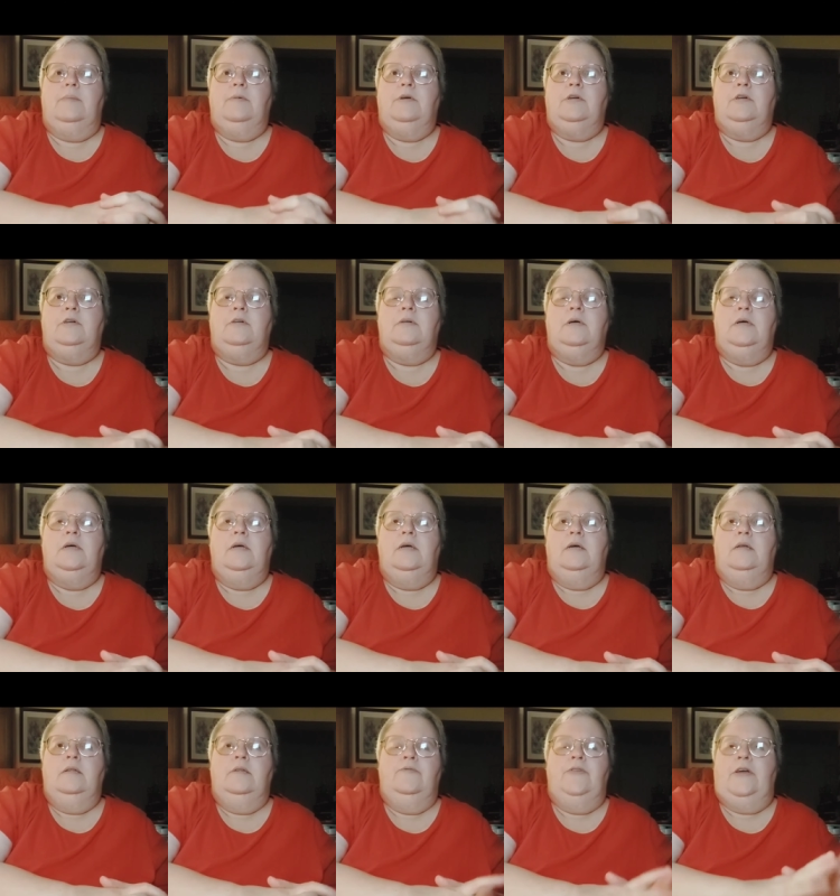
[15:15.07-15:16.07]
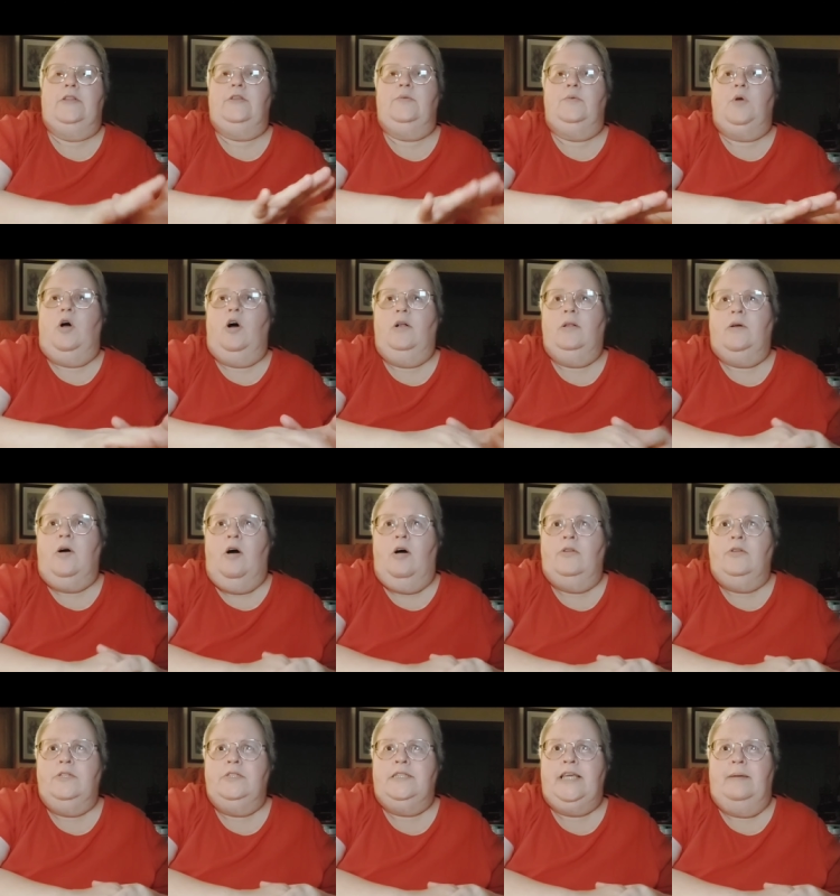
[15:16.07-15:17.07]
chemical. In fact, they were
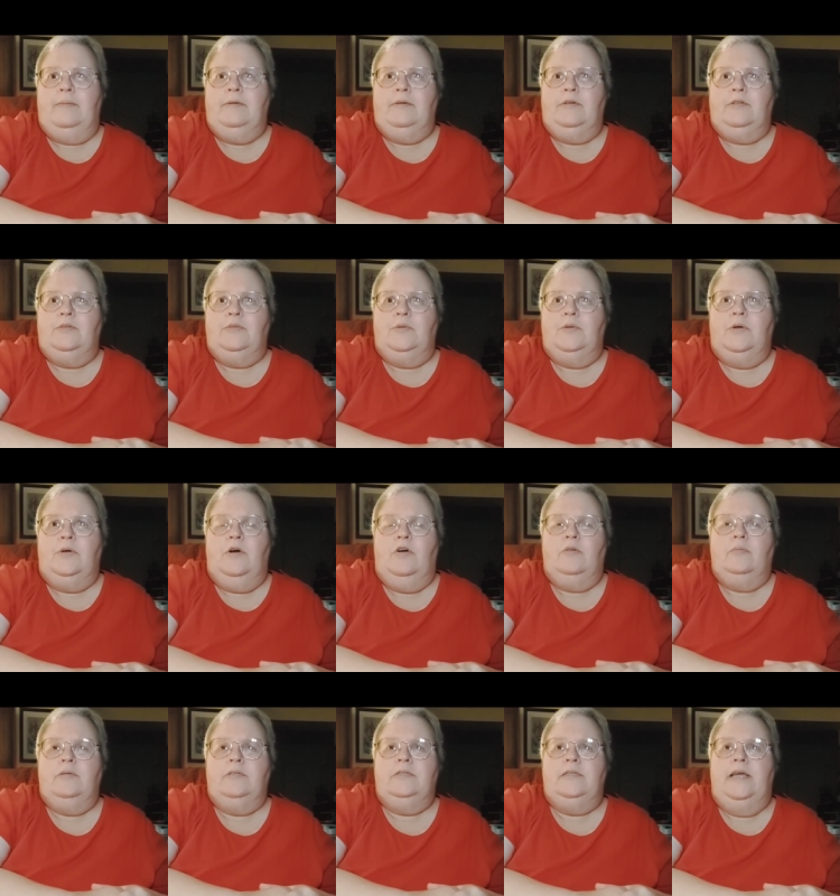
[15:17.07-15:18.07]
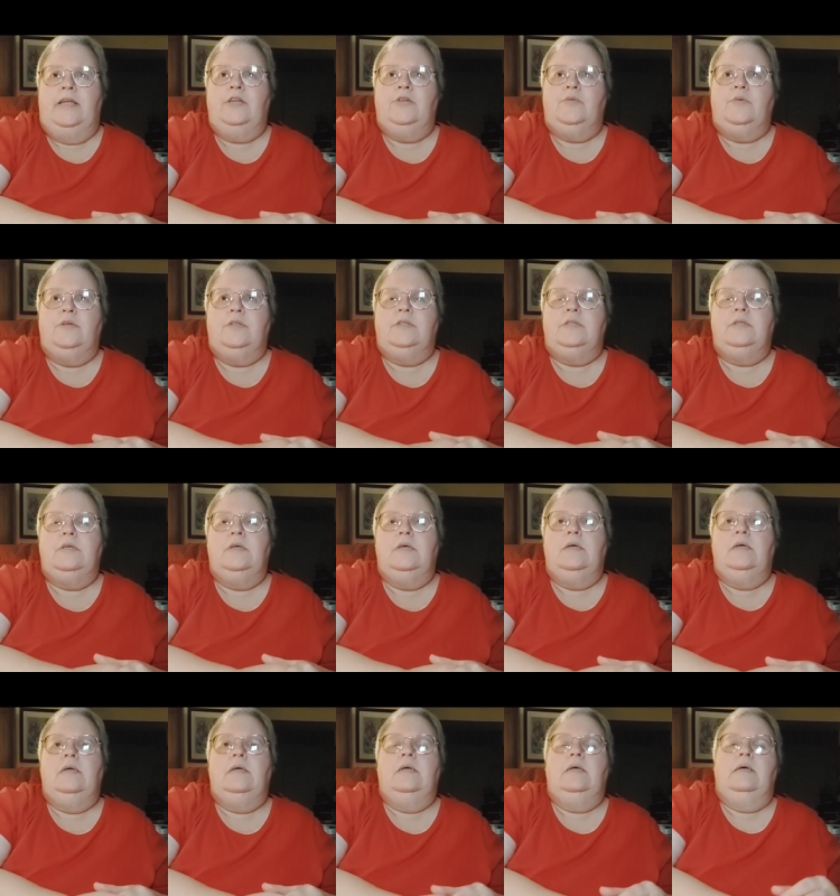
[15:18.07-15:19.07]
all these chemicals were horribly dangerous.
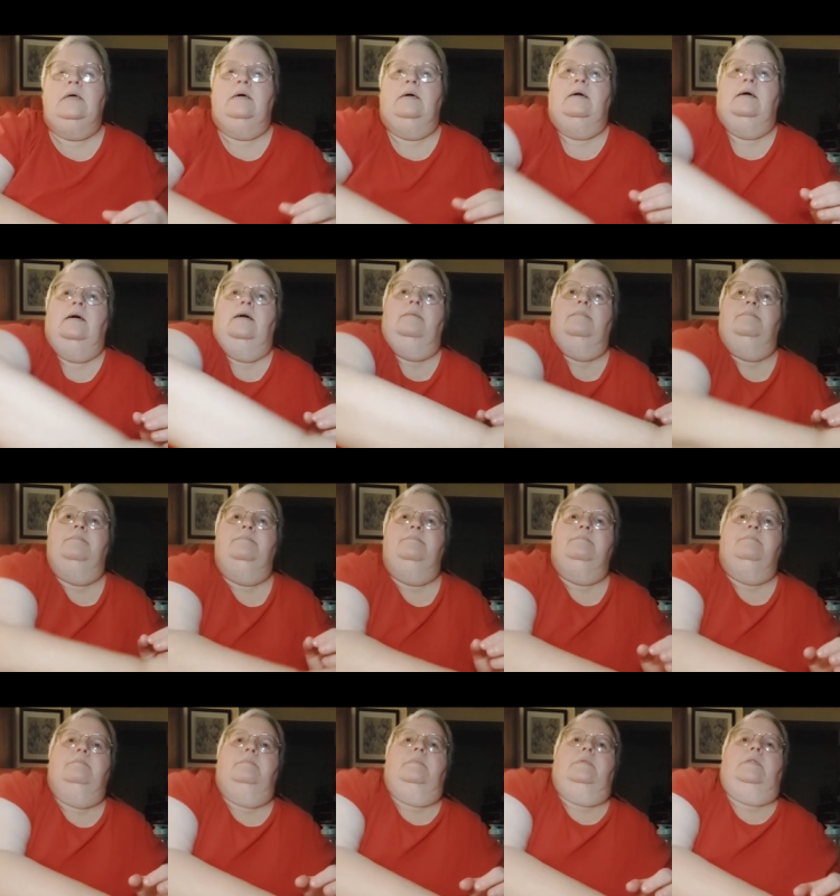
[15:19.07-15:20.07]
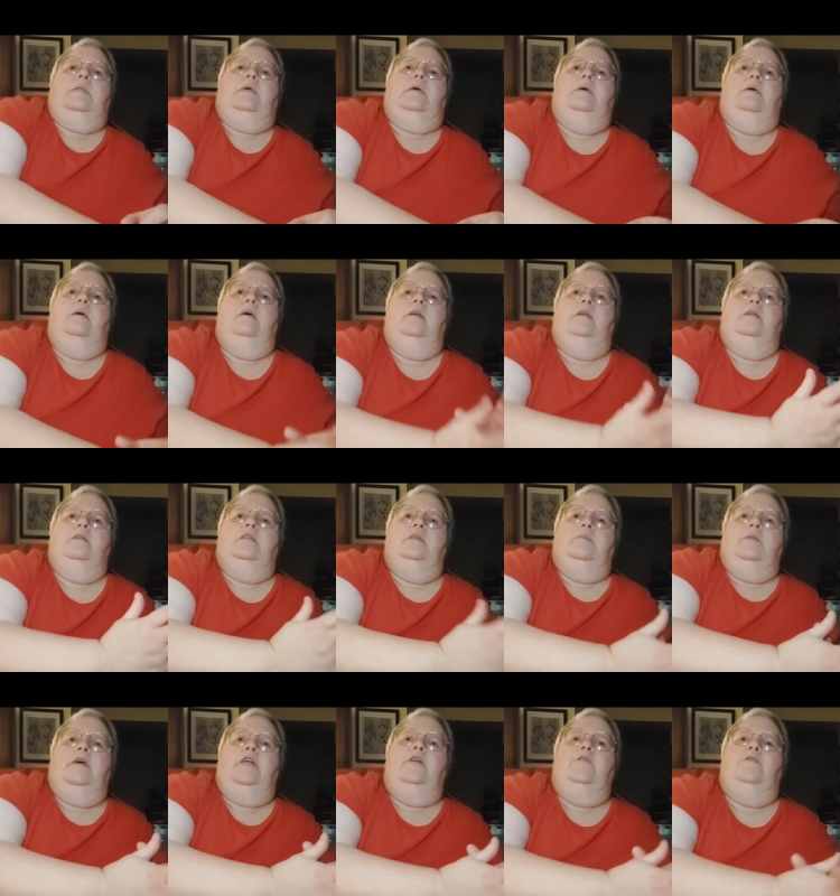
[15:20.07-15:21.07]
In
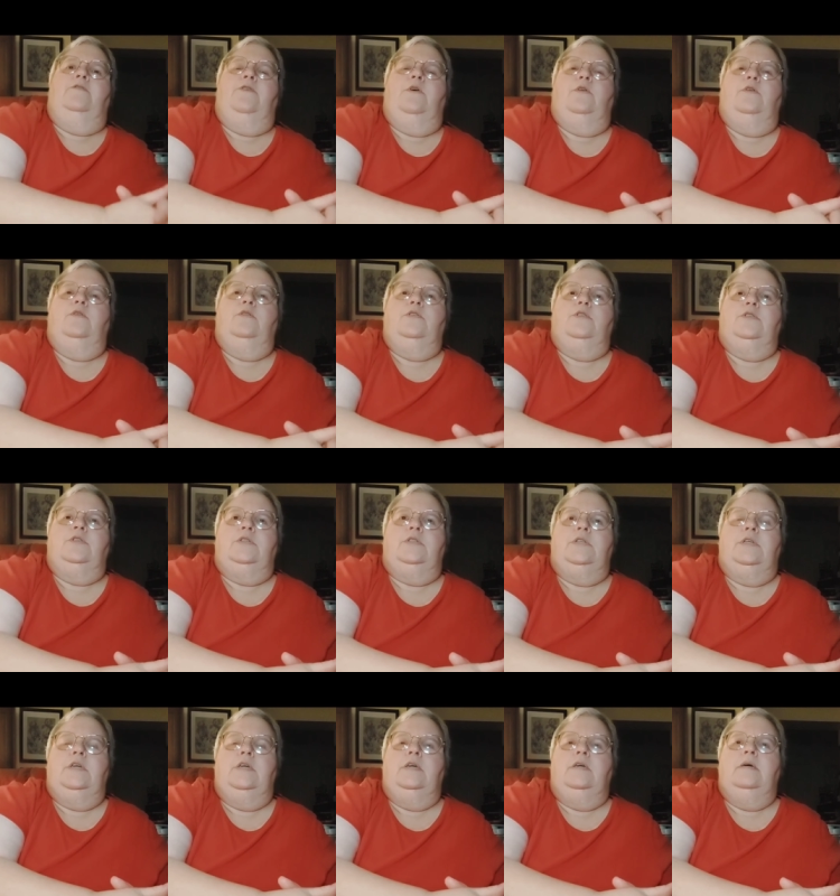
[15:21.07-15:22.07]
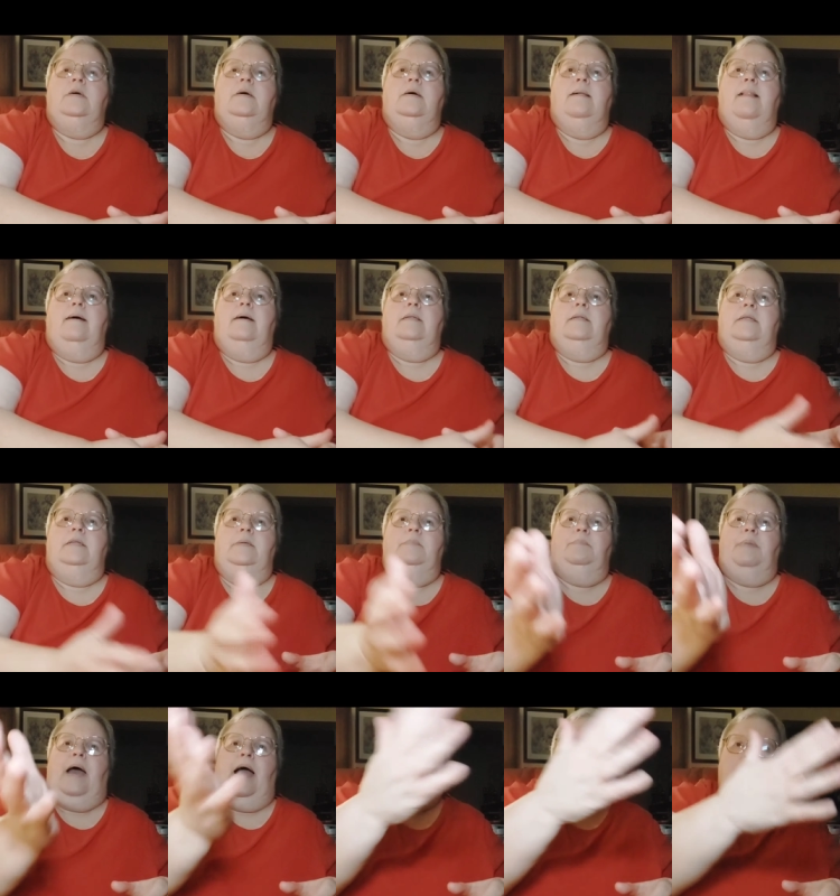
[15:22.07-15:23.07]
some later photos, you'll see the
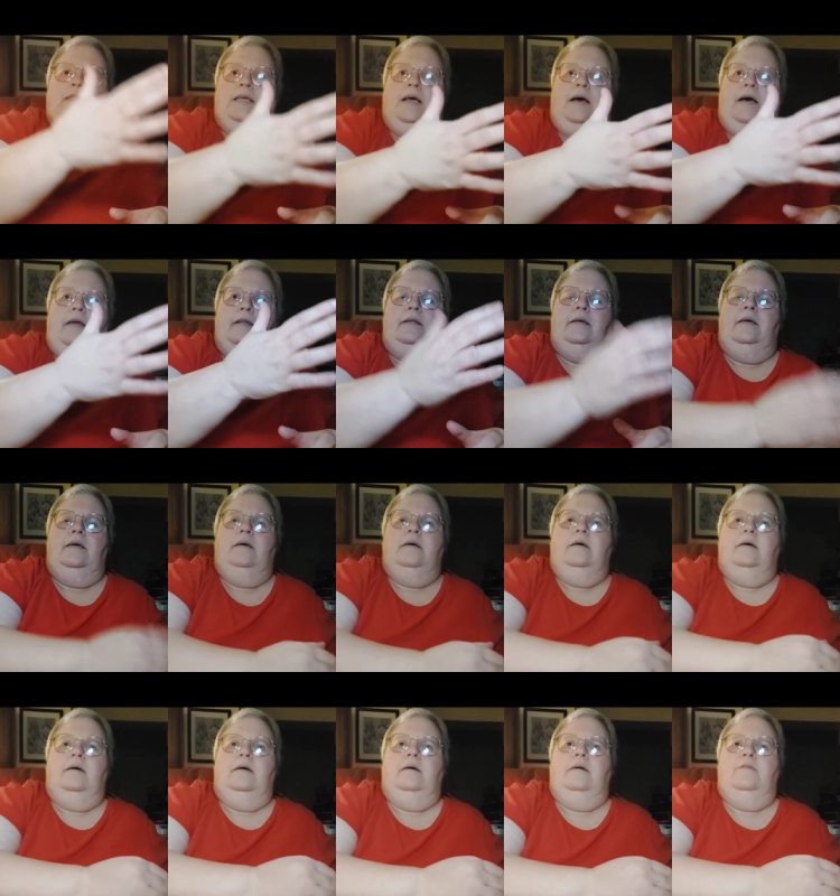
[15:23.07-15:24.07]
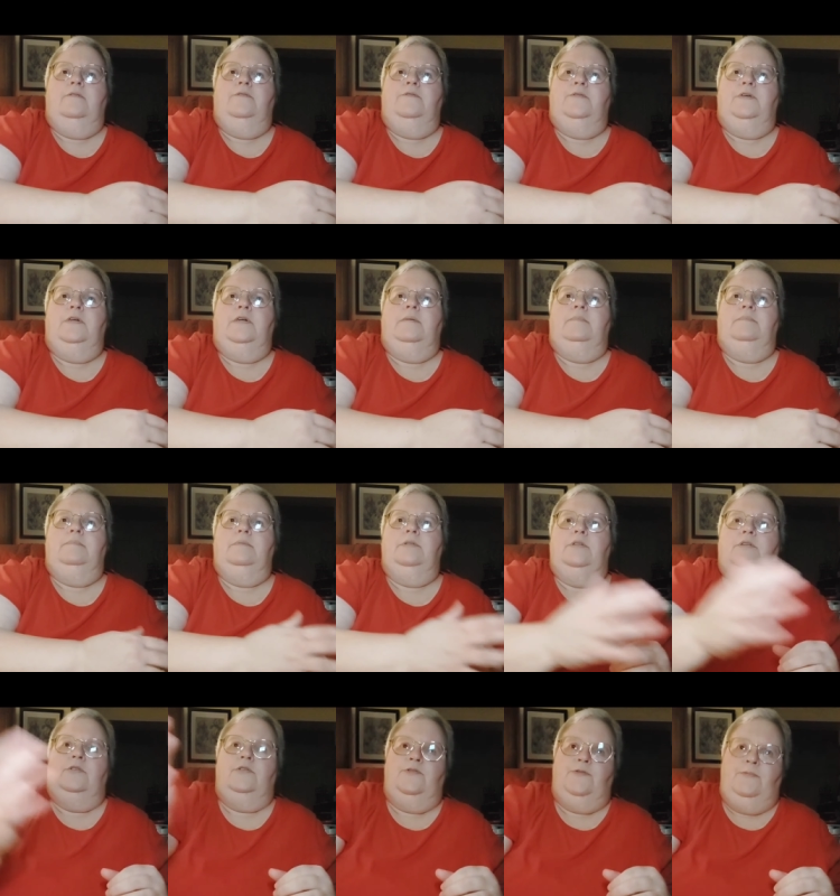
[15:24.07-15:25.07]
backside of
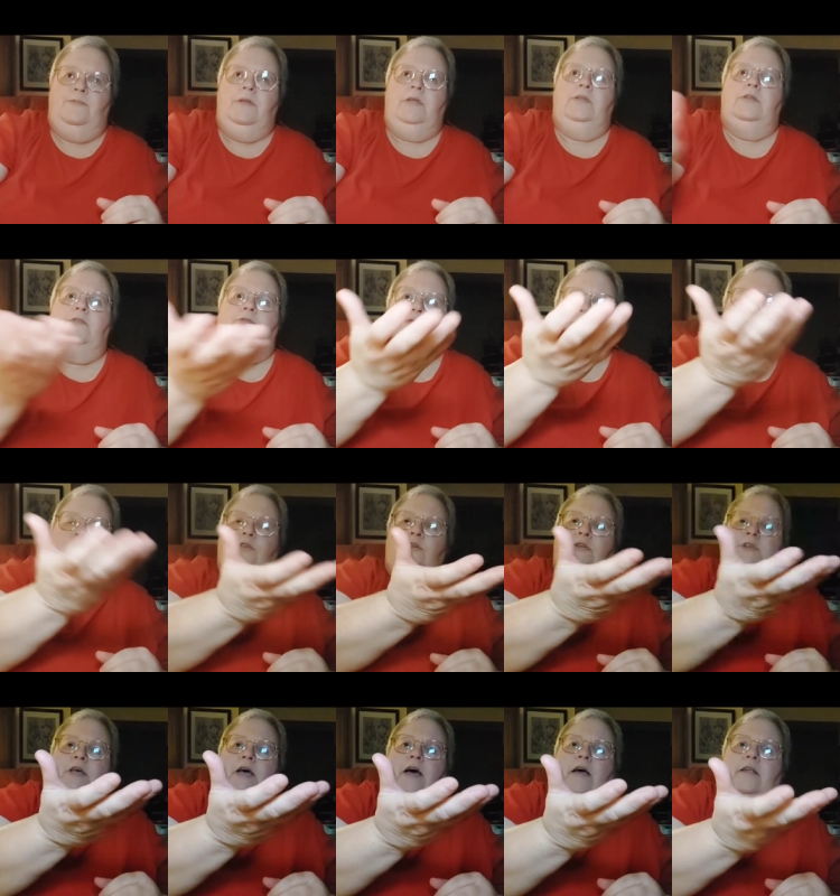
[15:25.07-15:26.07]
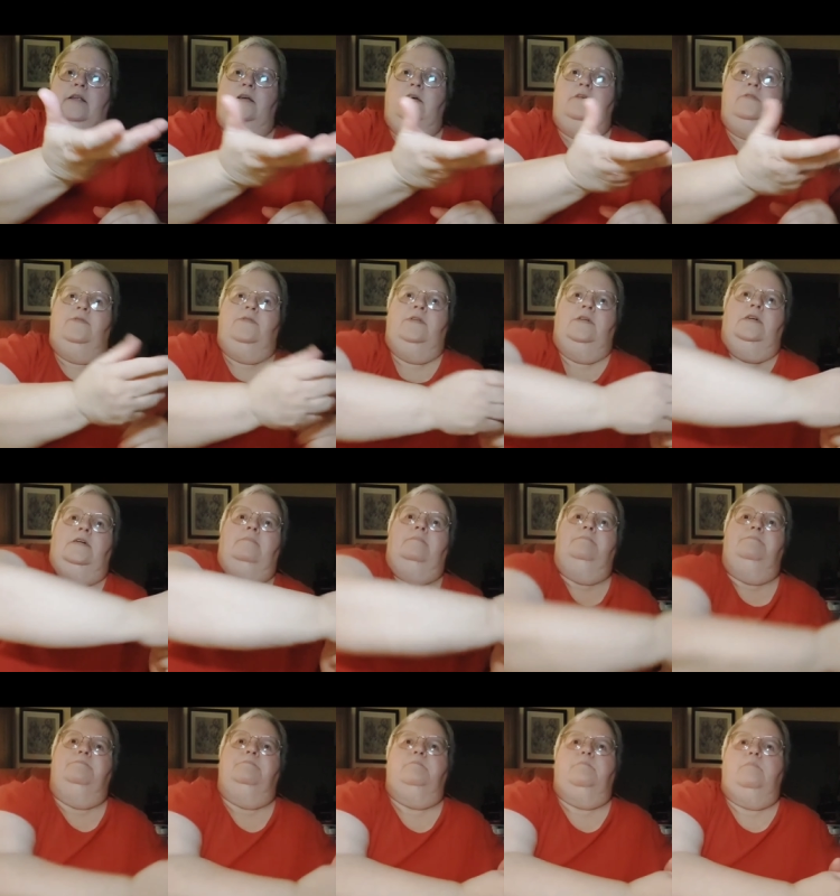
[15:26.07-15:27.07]
the further side of
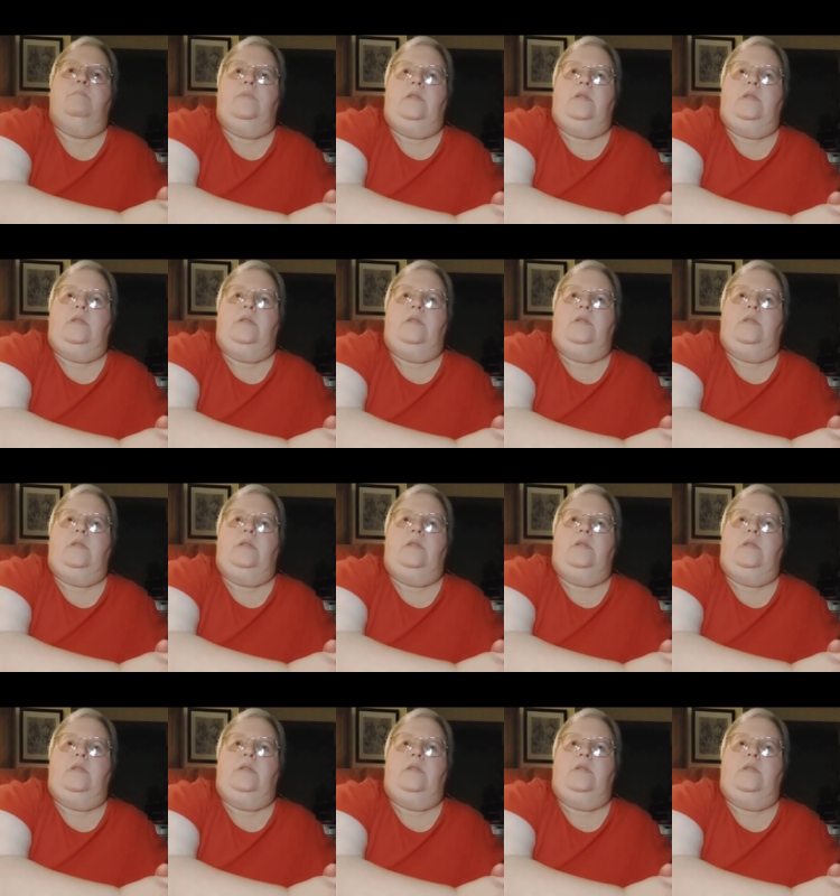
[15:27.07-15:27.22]
the